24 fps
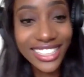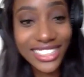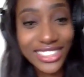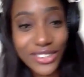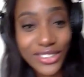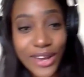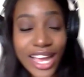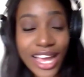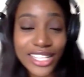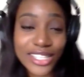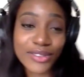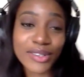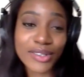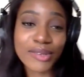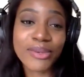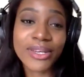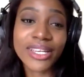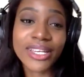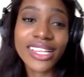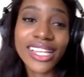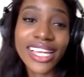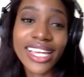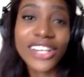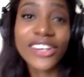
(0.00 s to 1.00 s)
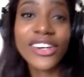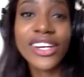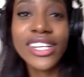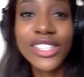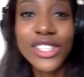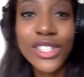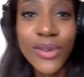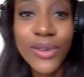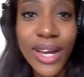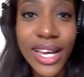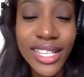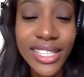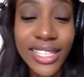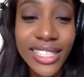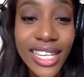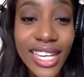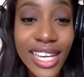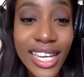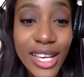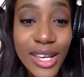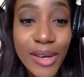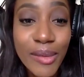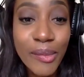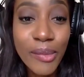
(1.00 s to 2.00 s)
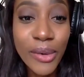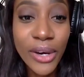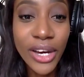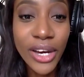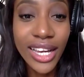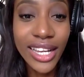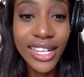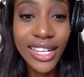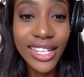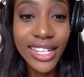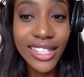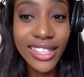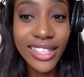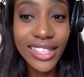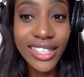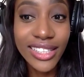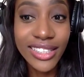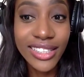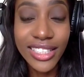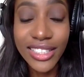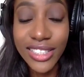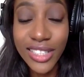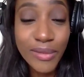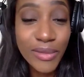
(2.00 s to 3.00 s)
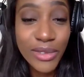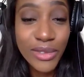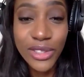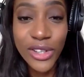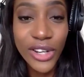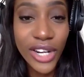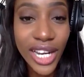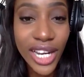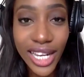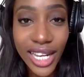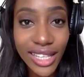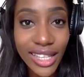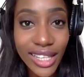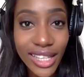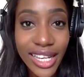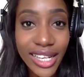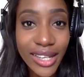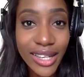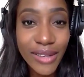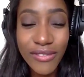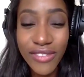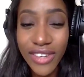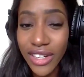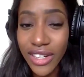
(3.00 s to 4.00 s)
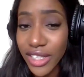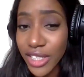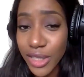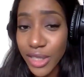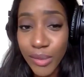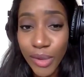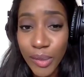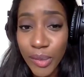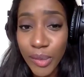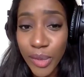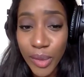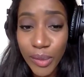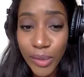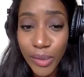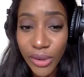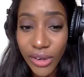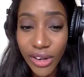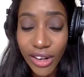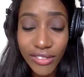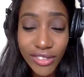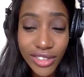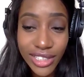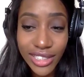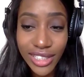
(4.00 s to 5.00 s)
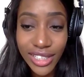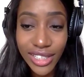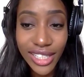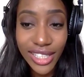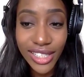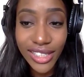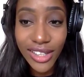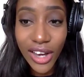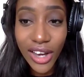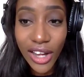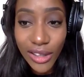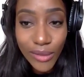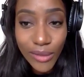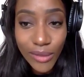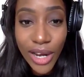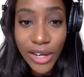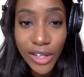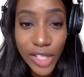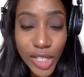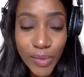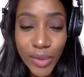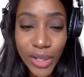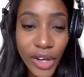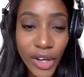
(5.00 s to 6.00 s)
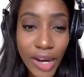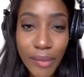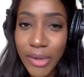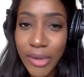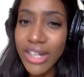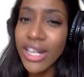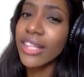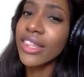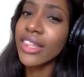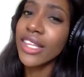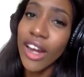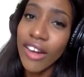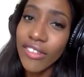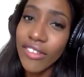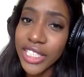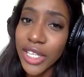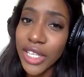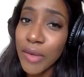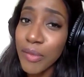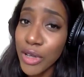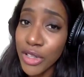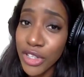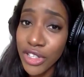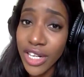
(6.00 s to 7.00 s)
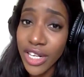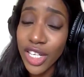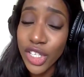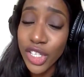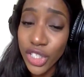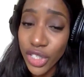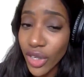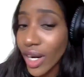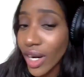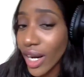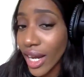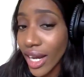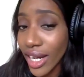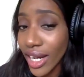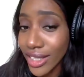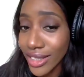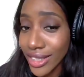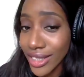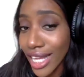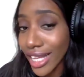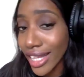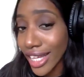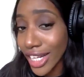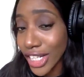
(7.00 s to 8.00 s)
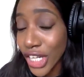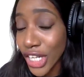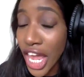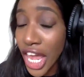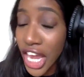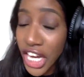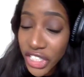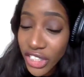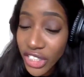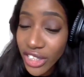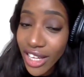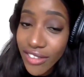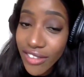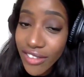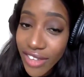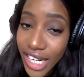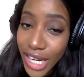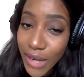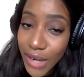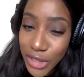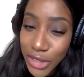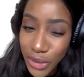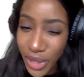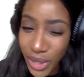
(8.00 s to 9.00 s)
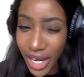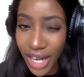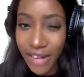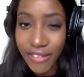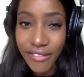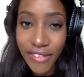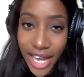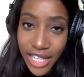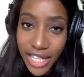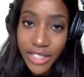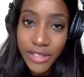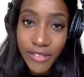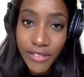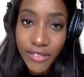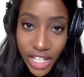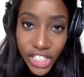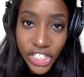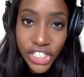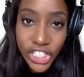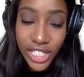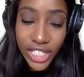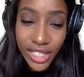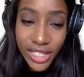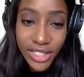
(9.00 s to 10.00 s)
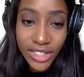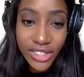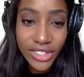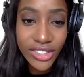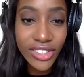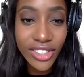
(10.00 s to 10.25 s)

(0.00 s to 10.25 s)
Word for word: So I had to repeat like grades twice. But the system was great, like very smart people, obviously. All around it's been great, but nothing obviously compared to Nigeria, because at like age 11, I was doing advanced functions.